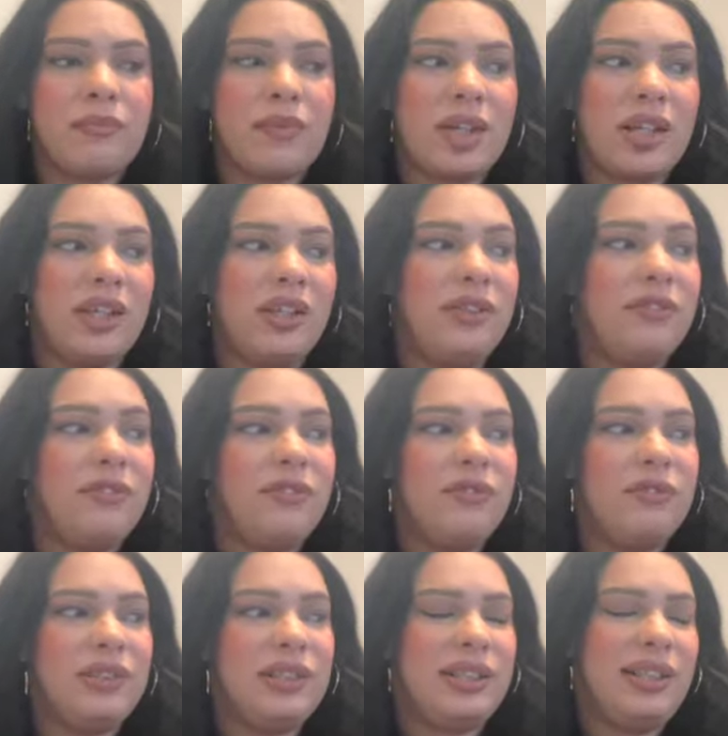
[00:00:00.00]
You
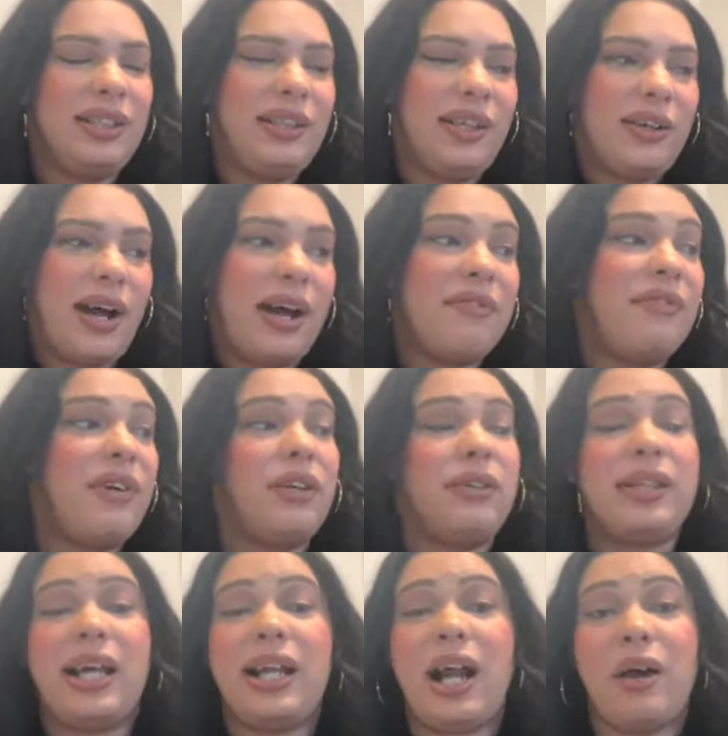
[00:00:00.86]
know, I
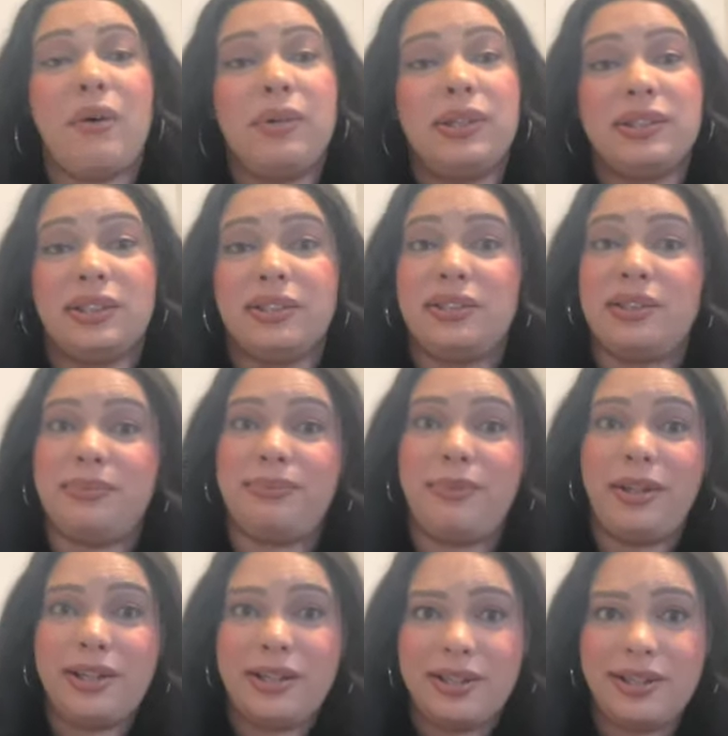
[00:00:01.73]
felt that I wasn't
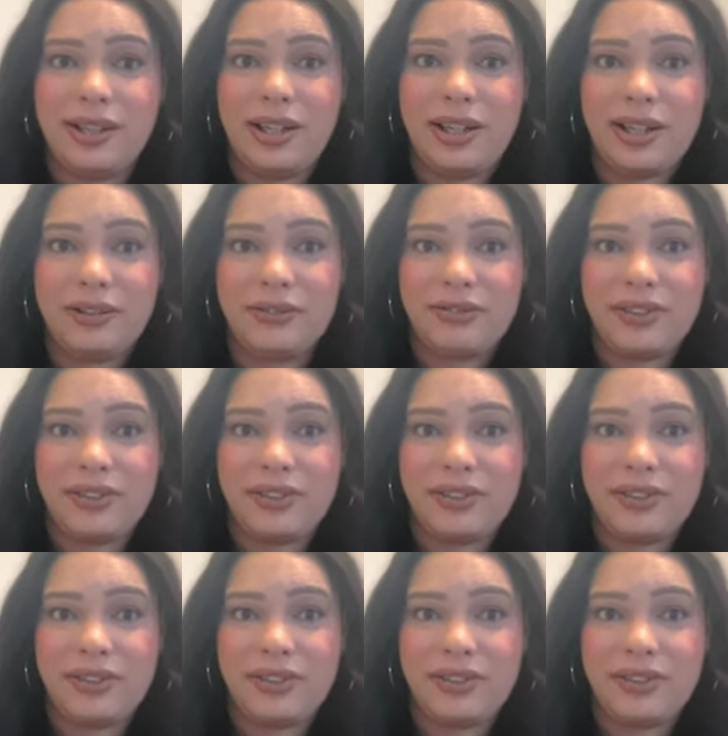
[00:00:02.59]
smart enough.